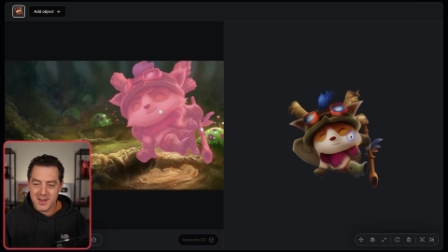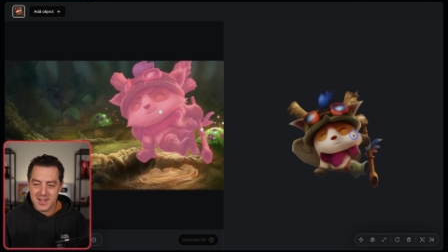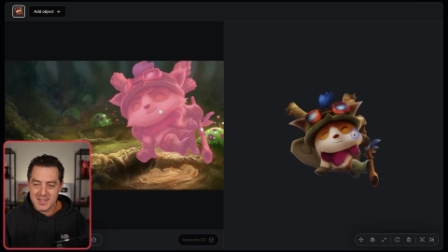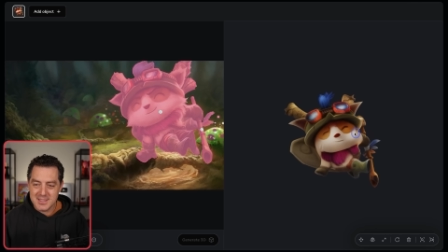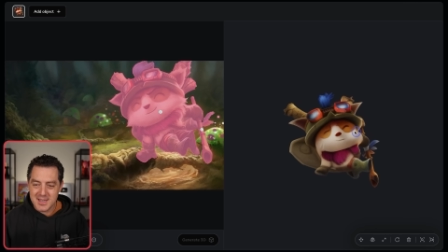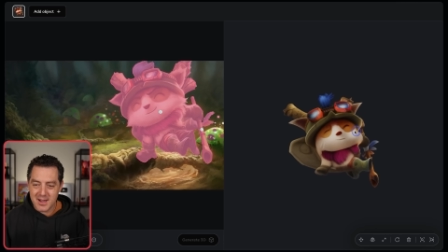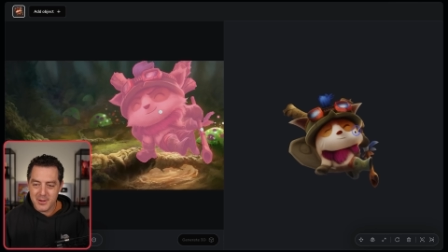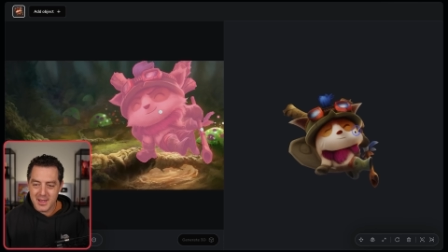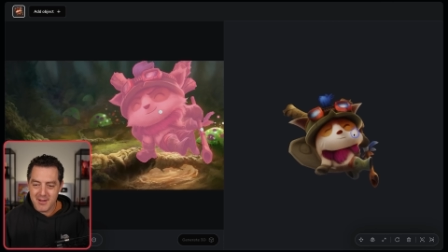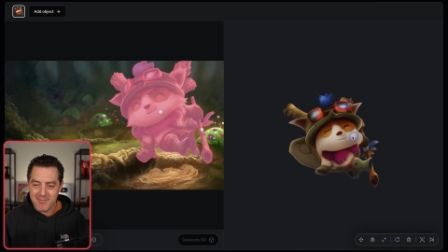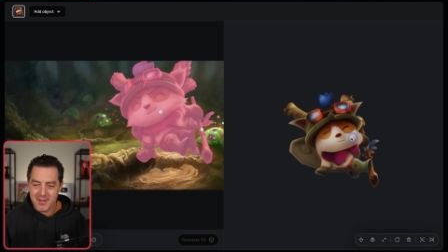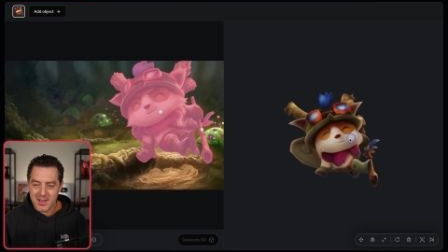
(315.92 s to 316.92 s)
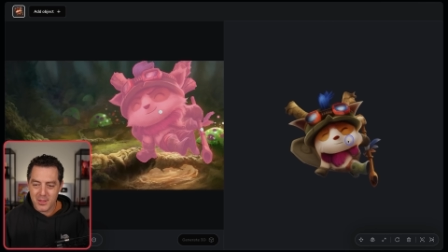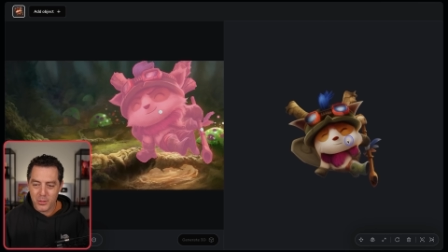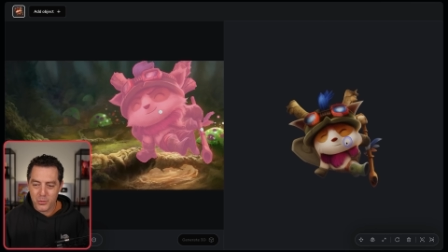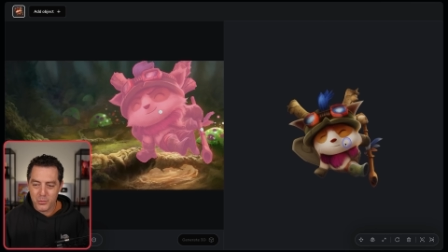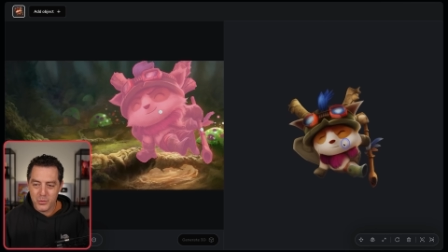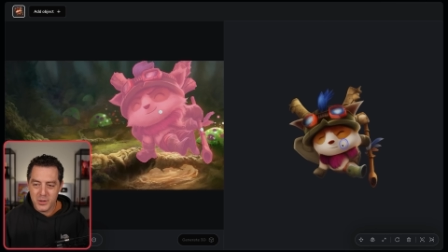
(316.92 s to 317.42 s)
is. Now we have a
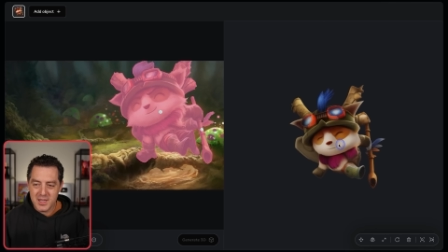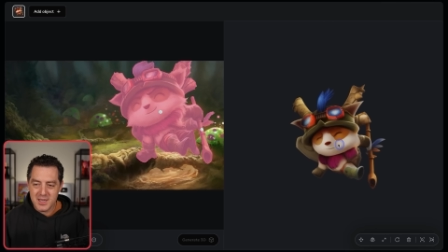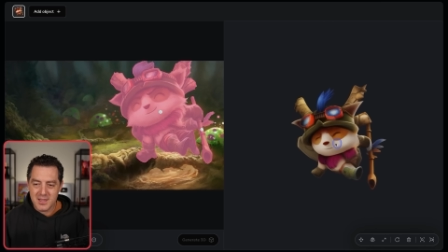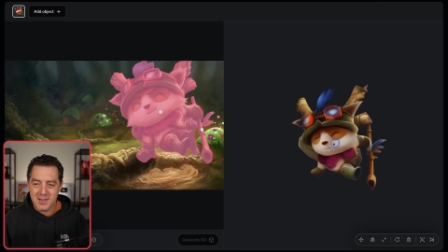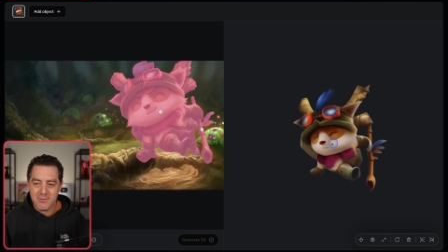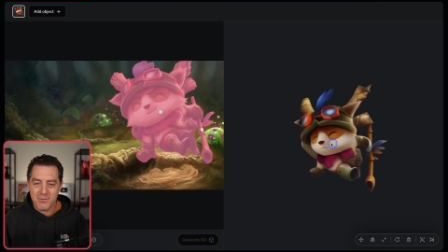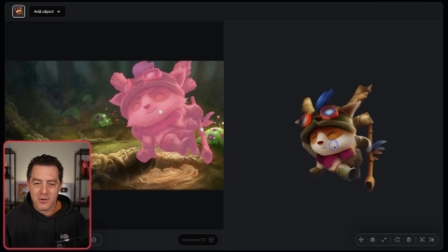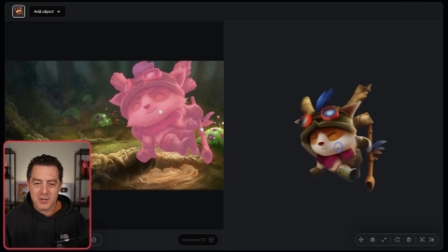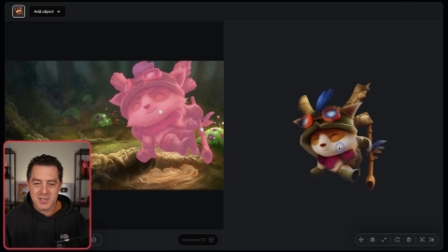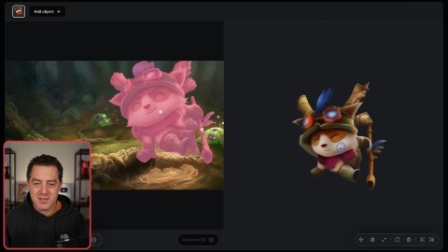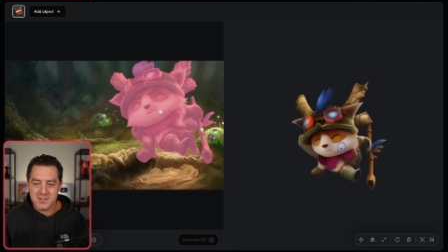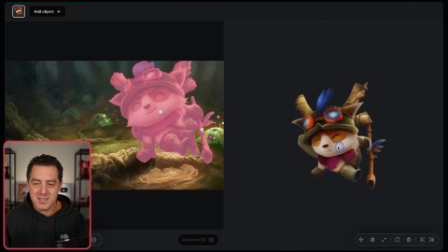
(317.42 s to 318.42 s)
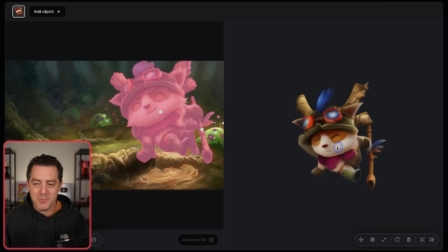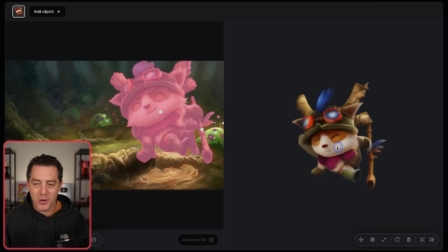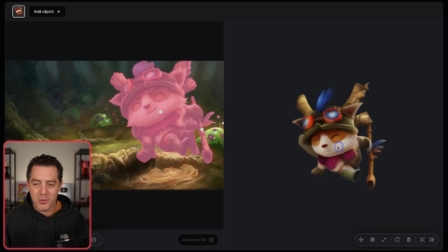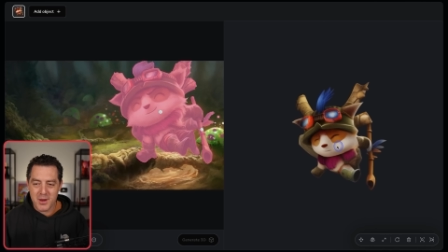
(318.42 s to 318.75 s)
3D version of Teemo.